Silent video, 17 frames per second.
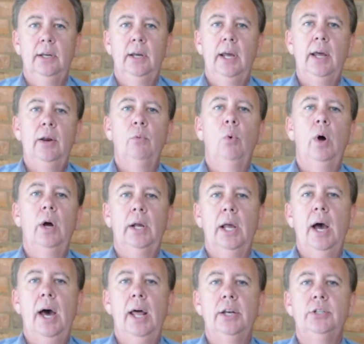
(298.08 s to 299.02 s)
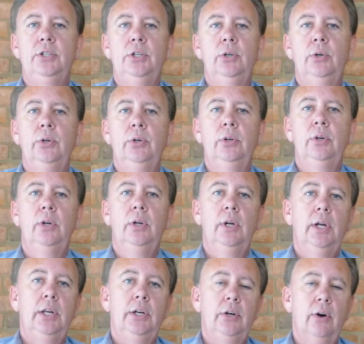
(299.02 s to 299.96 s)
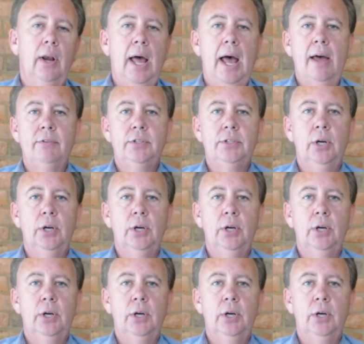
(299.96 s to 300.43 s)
and what God is doing in your life.